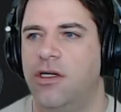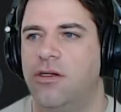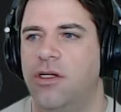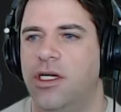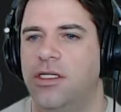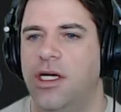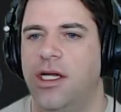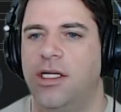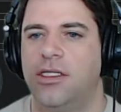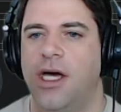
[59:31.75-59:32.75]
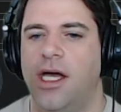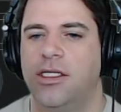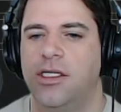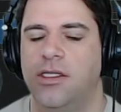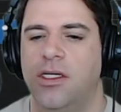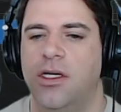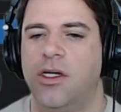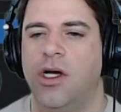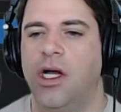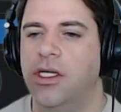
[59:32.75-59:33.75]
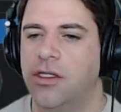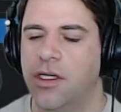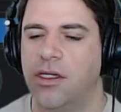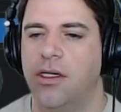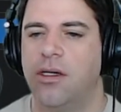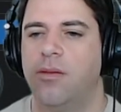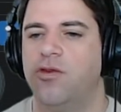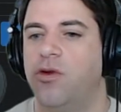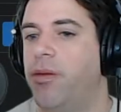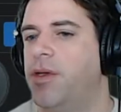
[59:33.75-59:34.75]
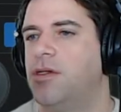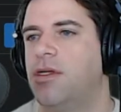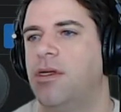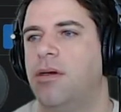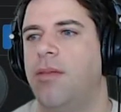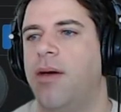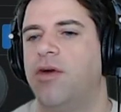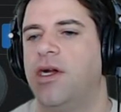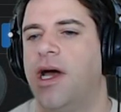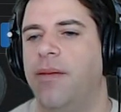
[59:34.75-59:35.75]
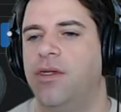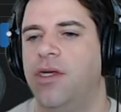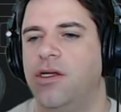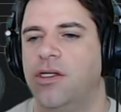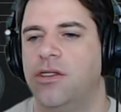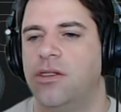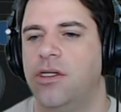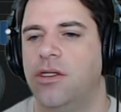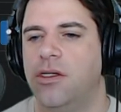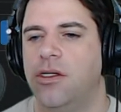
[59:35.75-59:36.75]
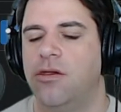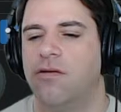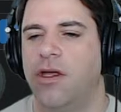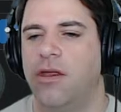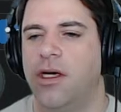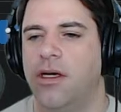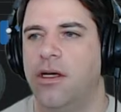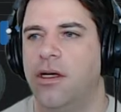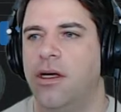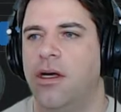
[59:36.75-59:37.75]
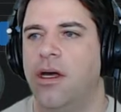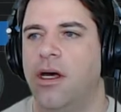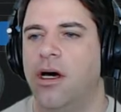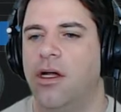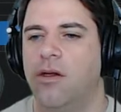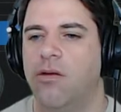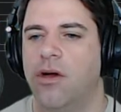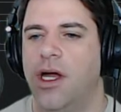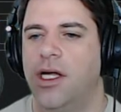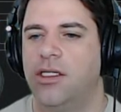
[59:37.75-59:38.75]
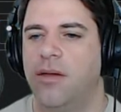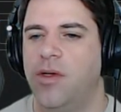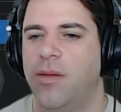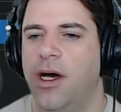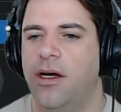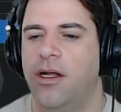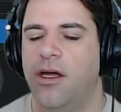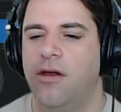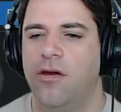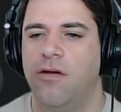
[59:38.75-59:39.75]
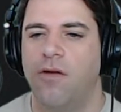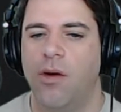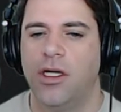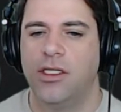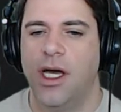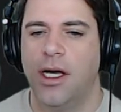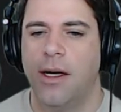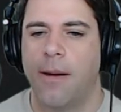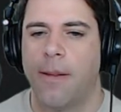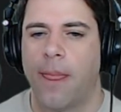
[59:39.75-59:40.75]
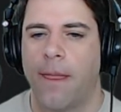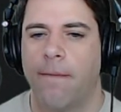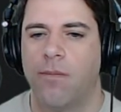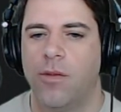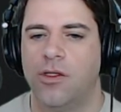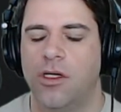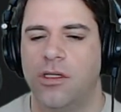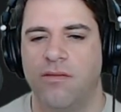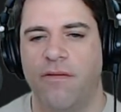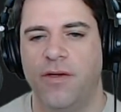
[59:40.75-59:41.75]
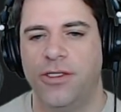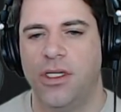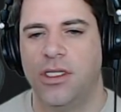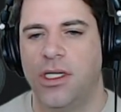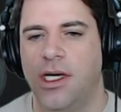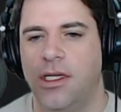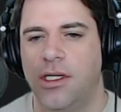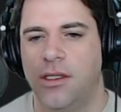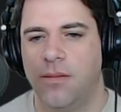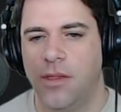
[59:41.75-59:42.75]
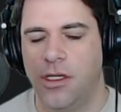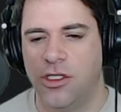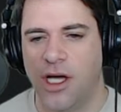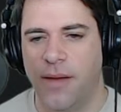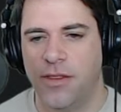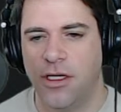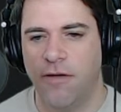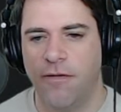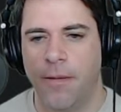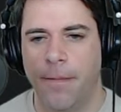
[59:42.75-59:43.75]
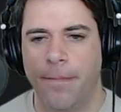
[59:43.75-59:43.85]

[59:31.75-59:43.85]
So like setting sizes so that presumably the memory computations can do the right thing. I'll ignore HWMon. Nouveau exec. We saw some reference to this, I think, in the job stuff.